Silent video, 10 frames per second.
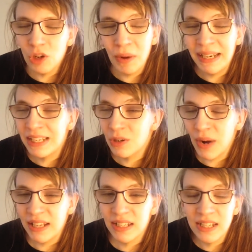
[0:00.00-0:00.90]
I need to
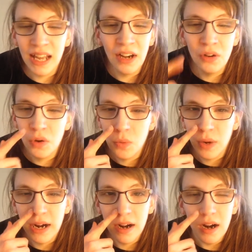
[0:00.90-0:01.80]
rest, because I don't know
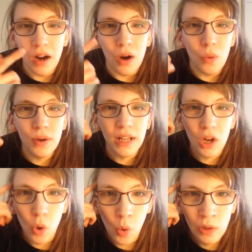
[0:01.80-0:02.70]
where the
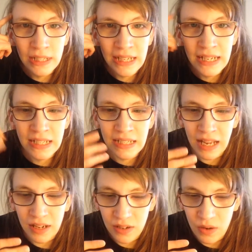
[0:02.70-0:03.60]
cold is
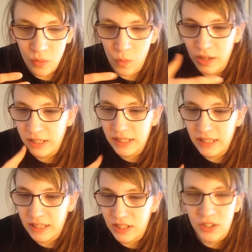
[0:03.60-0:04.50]
and what
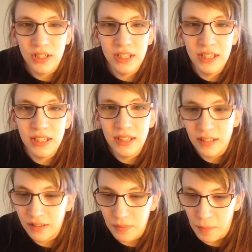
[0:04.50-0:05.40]
is just
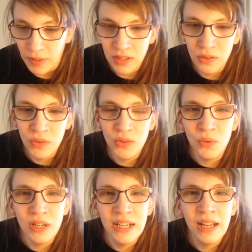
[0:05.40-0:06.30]
the muscle
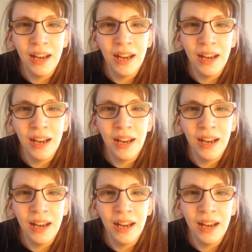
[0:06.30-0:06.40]
soreness.